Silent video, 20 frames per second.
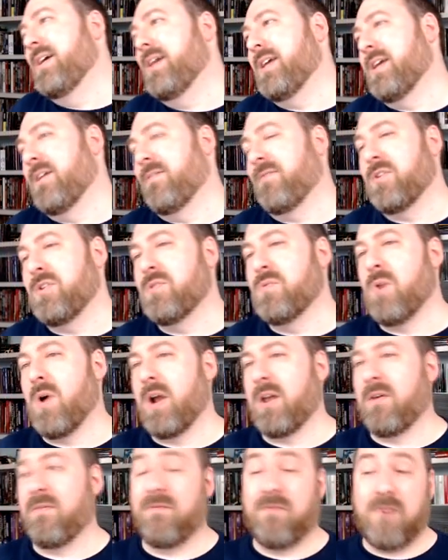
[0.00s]
If you
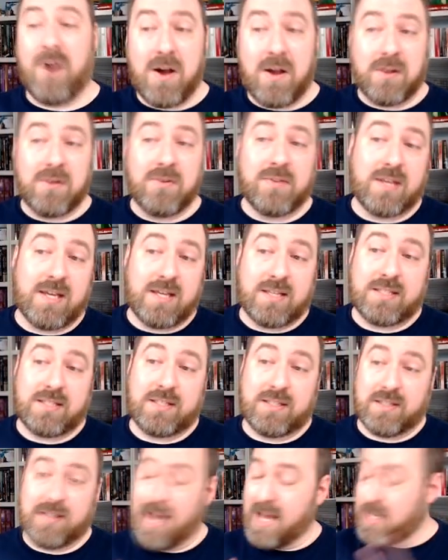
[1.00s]
want to follow
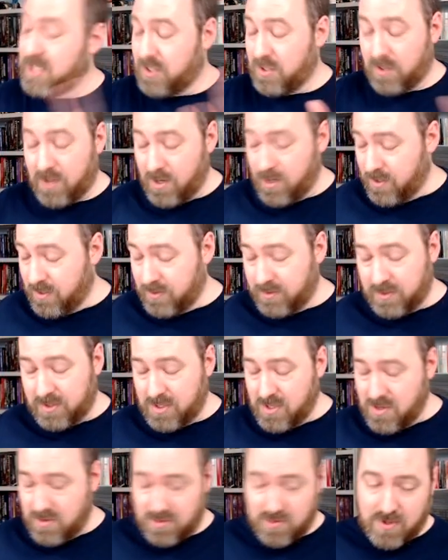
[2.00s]
this, that's your own,
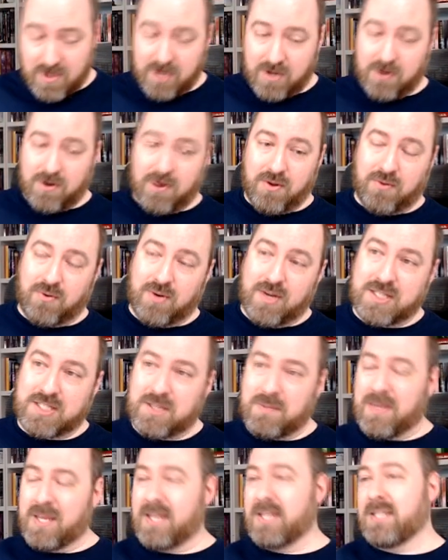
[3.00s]
do at your own
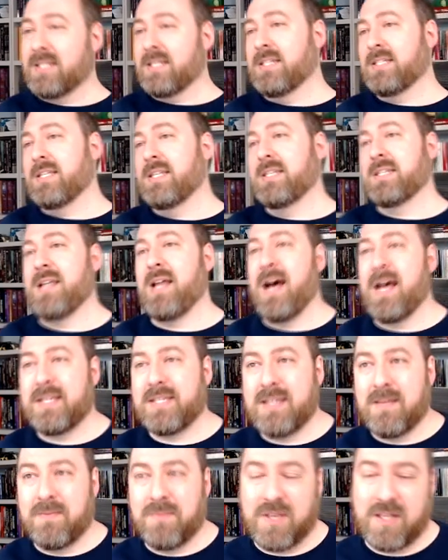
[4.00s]
risk, because this is not
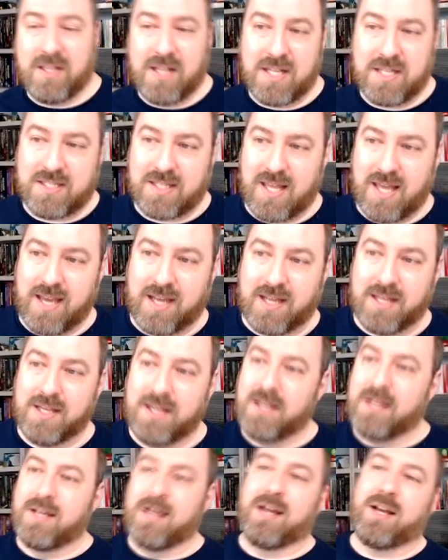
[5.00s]
something that's like
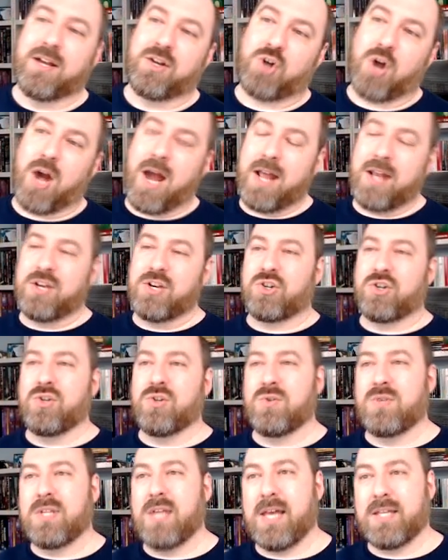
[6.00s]
tried and
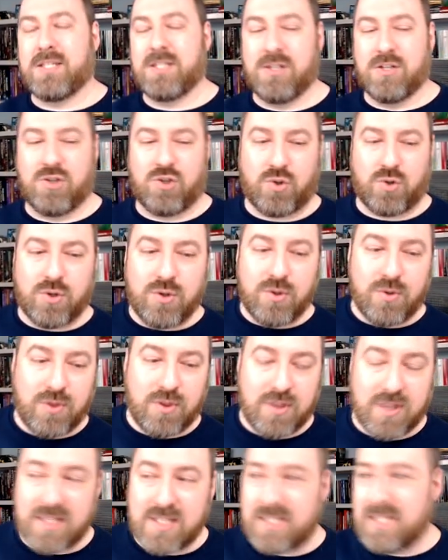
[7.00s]
true, tested truth.
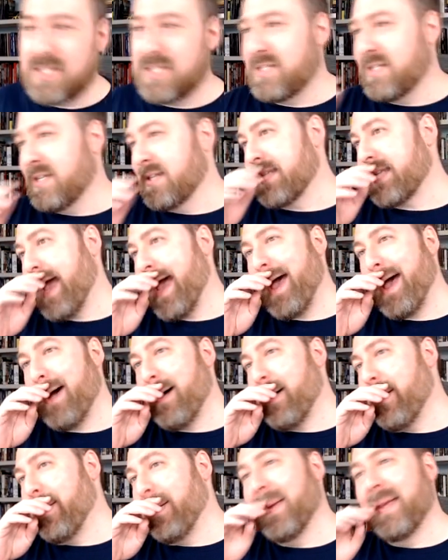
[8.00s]
This is just
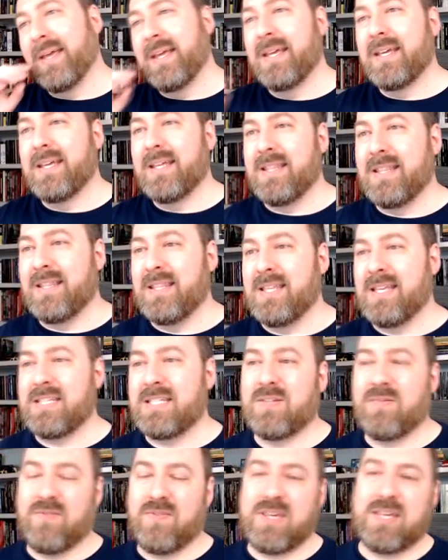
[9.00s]
how
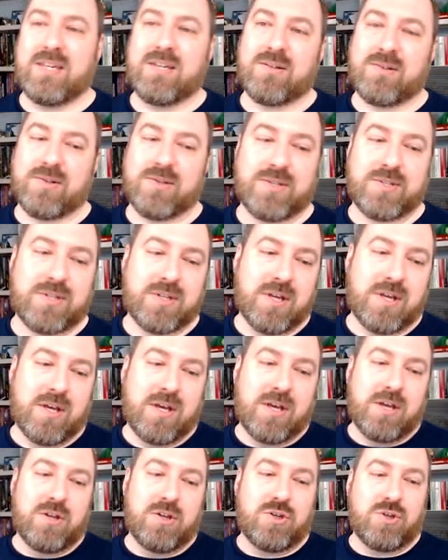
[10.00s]
this feels
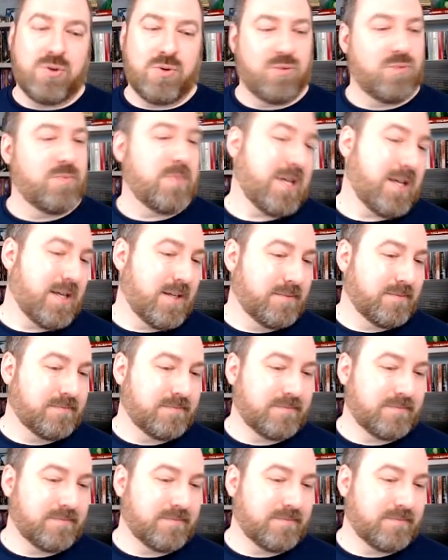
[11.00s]
to me.